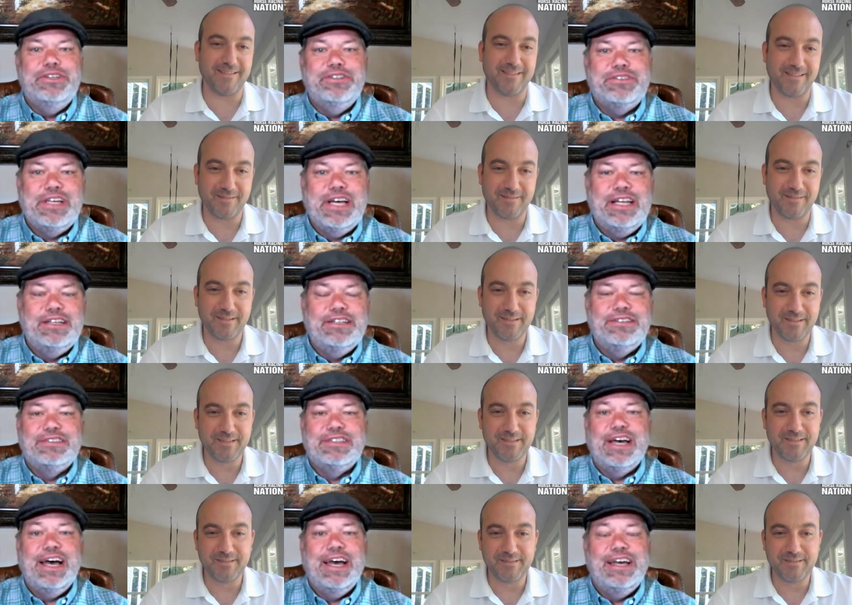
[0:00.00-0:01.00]
Speaker 1: you just got to
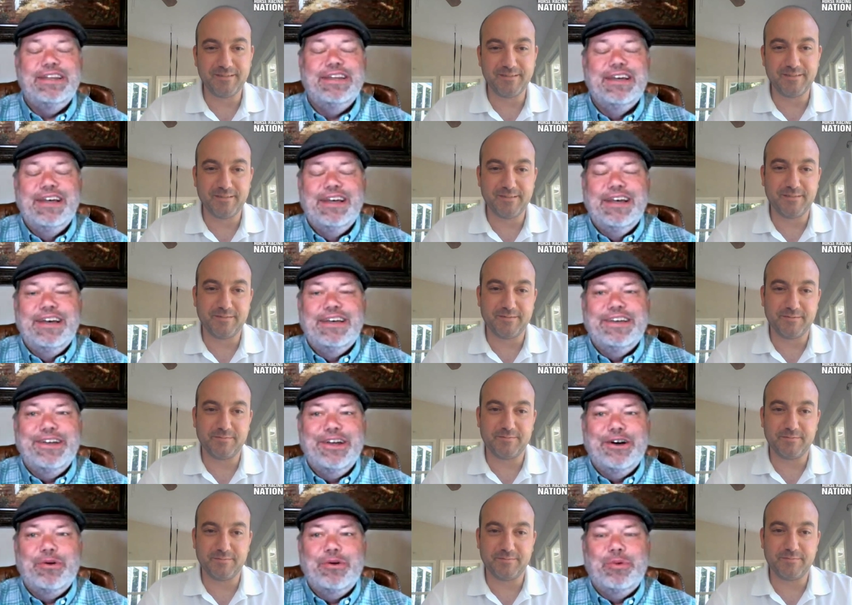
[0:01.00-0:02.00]
decide, you
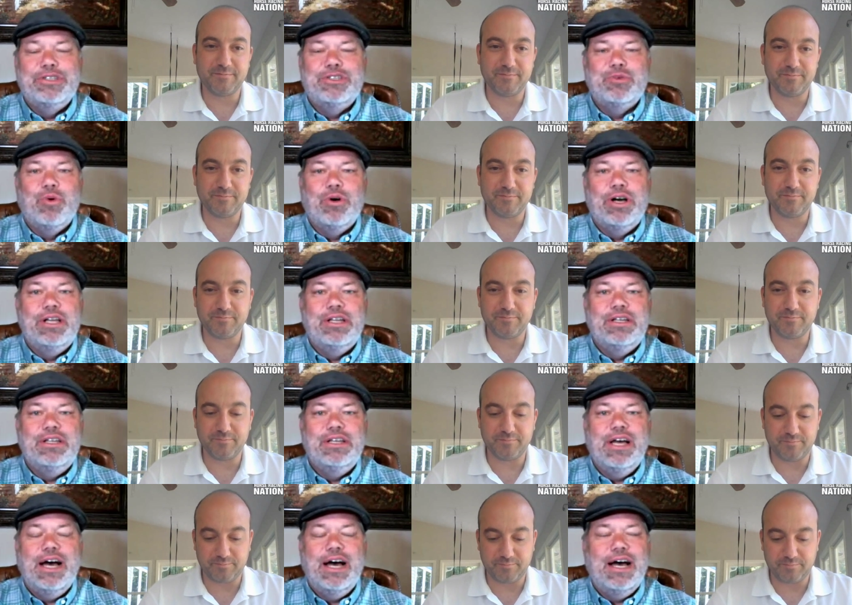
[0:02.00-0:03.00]
know, which one
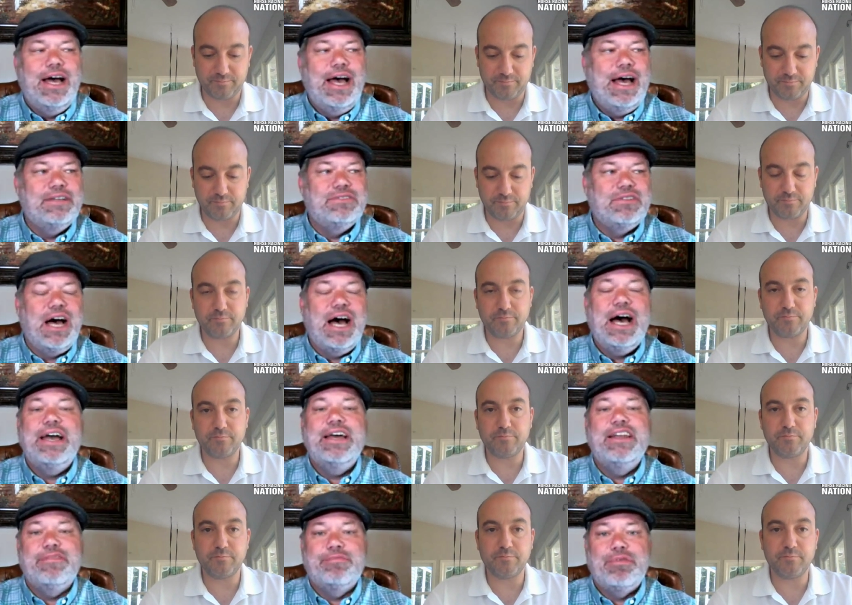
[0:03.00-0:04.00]
uh, has a
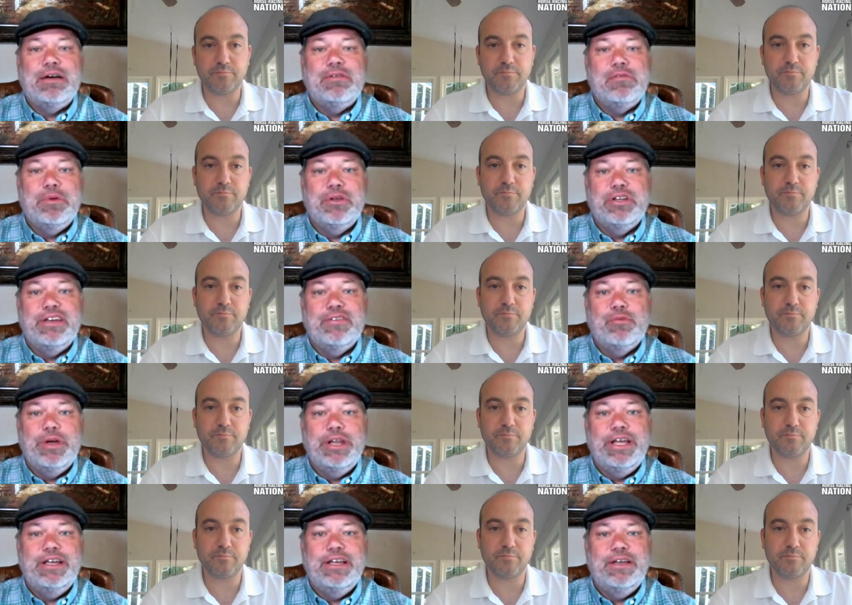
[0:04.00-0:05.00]
high enough probability of
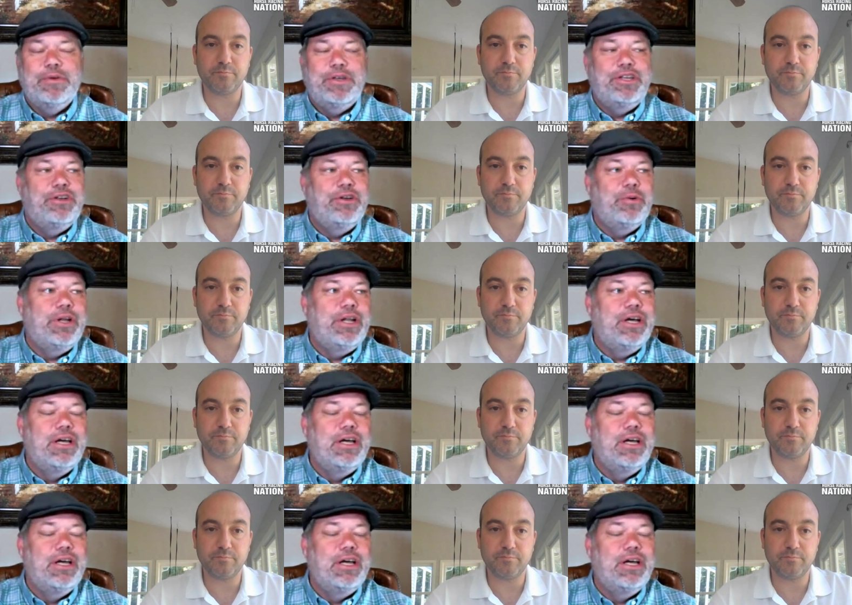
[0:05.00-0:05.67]
winning. I mean, you don't want